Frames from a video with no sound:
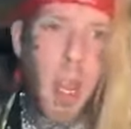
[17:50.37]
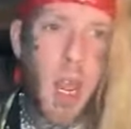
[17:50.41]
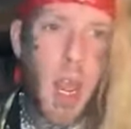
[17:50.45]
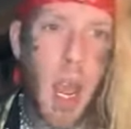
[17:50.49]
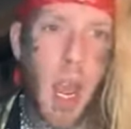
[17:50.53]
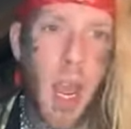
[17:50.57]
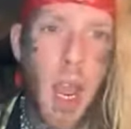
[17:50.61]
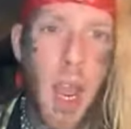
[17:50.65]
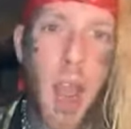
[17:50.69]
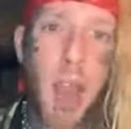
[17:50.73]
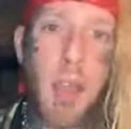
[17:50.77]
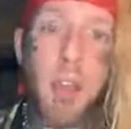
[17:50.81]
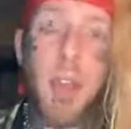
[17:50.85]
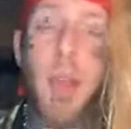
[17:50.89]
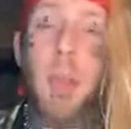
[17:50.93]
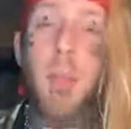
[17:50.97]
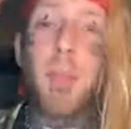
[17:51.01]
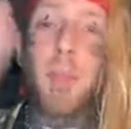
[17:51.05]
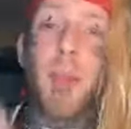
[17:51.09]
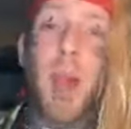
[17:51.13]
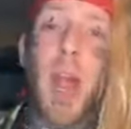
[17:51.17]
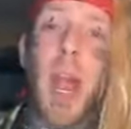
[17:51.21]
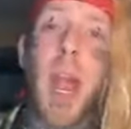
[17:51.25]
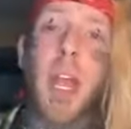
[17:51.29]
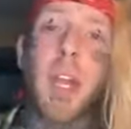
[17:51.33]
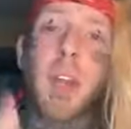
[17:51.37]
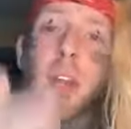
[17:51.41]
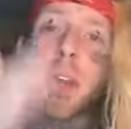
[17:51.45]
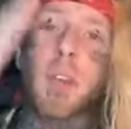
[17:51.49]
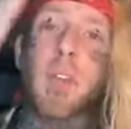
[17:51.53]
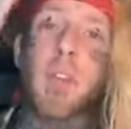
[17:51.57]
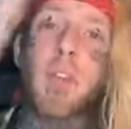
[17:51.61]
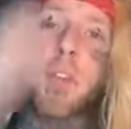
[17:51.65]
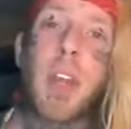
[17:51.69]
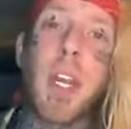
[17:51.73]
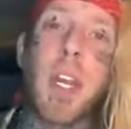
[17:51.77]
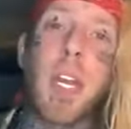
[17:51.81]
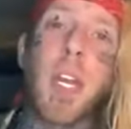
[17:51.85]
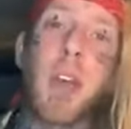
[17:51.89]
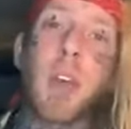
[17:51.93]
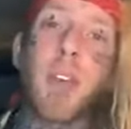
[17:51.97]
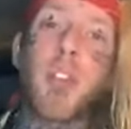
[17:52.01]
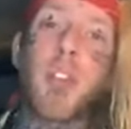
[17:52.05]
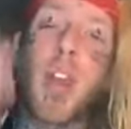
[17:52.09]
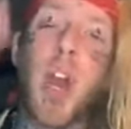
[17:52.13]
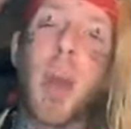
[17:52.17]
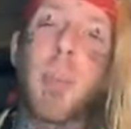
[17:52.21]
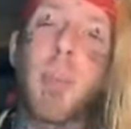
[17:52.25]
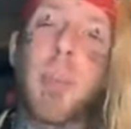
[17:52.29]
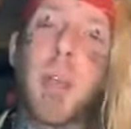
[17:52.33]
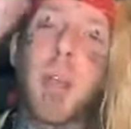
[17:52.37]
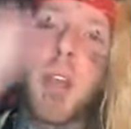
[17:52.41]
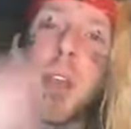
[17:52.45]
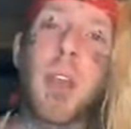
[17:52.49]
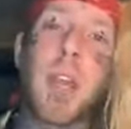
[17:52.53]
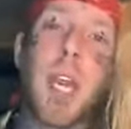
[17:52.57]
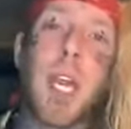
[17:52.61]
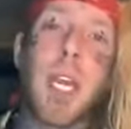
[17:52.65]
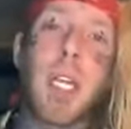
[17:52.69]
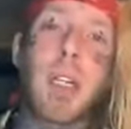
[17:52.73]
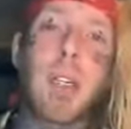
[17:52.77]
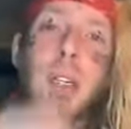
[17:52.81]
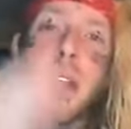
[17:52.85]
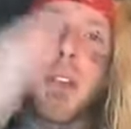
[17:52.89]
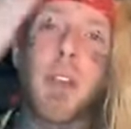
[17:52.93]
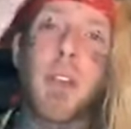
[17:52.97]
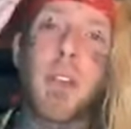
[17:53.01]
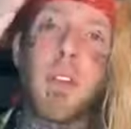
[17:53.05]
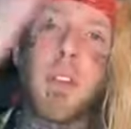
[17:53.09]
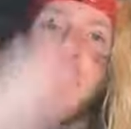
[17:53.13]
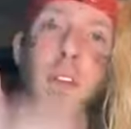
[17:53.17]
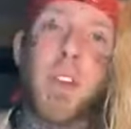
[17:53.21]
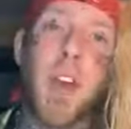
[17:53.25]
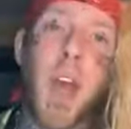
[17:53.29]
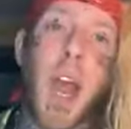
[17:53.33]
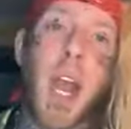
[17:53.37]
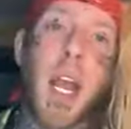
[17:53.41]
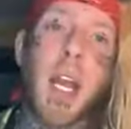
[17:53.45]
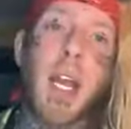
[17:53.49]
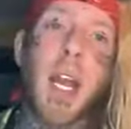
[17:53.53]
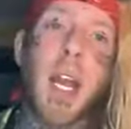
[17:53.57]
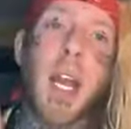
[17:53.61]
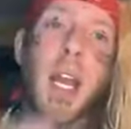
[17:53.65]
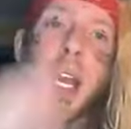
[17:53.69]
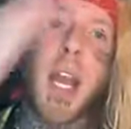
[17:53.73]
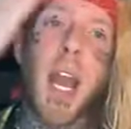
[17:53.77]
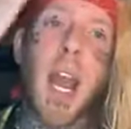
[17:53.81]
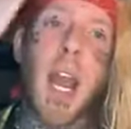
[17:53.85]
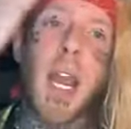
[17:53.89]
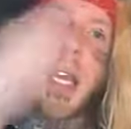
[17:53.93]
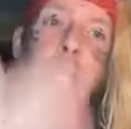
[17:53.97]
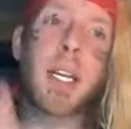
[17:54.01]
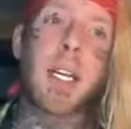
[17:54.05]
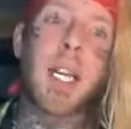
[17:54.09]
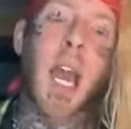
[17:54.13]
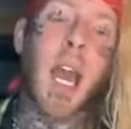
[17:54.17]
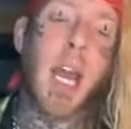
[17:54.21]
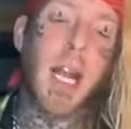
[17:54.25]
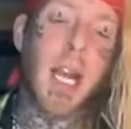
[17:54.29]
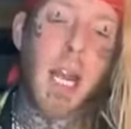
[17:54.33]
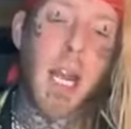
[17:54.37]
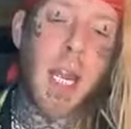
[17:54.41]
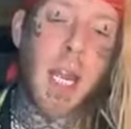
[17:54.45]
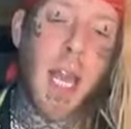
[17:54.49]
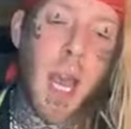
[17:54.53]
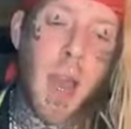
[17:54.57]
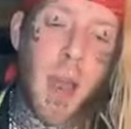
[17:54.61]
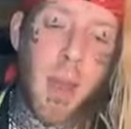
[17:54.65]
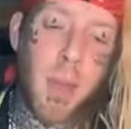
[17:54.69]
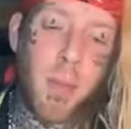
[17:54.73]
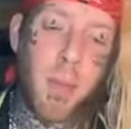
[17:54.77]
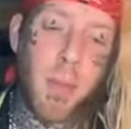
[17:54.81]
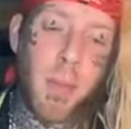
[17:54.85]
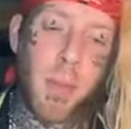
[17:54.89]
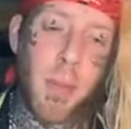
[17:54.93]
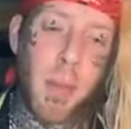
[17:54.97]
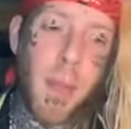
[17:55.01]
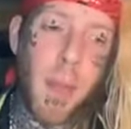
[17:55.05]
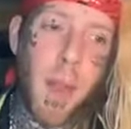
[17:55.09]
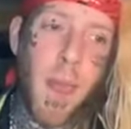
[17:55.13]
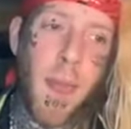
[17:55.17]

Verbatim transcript: I have a brand new video dropping this Friday at 9 a.m.